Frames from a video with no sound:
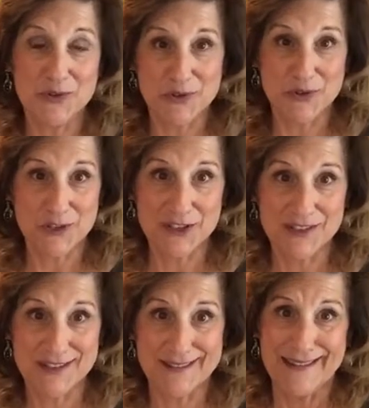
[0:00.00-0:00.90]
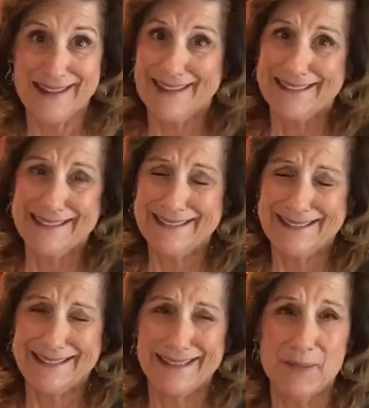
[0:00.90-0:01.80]
nutritious
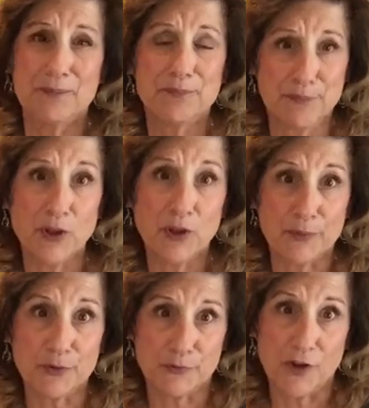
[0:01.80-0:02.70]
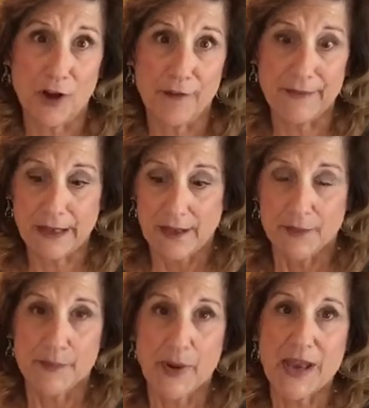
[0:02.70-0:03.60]
bulletproof coffee,
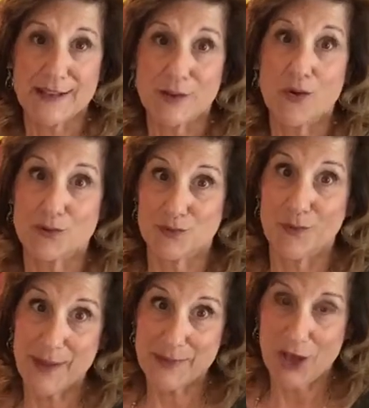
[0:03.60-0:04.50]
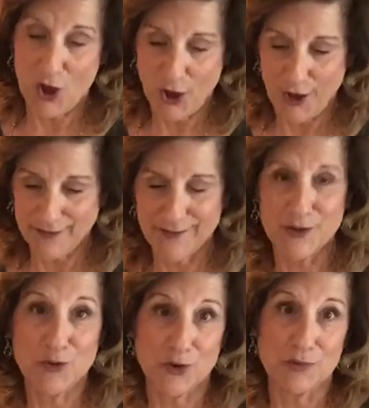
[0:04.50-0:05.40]
but it goes way beyond the
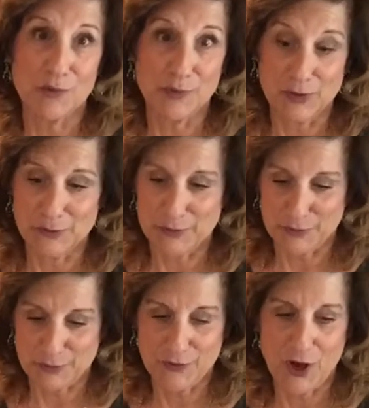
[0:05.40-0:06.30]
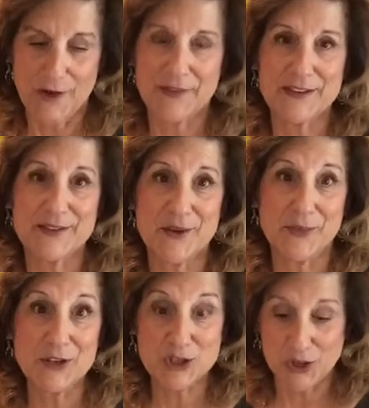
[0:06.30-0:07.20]
normal bulletproof coffee. So I'm
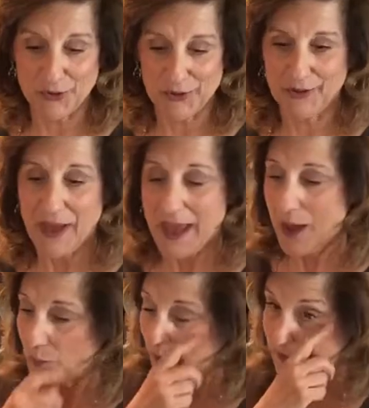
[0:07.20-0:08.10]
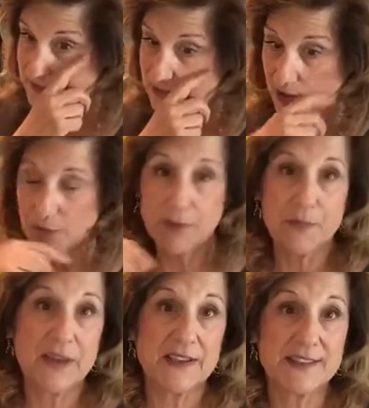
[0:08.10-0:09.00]
going to show you. And what I started with,
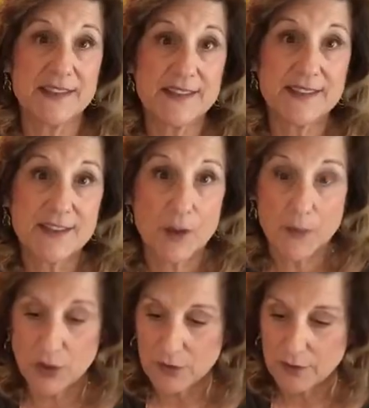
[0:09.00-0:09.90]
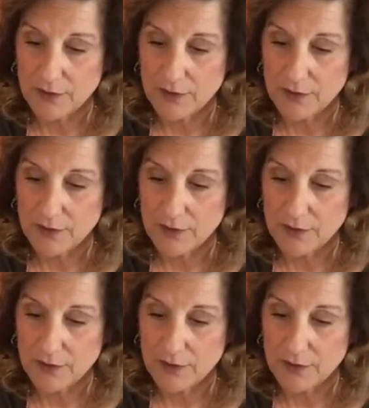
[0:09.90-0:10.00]
because it is summer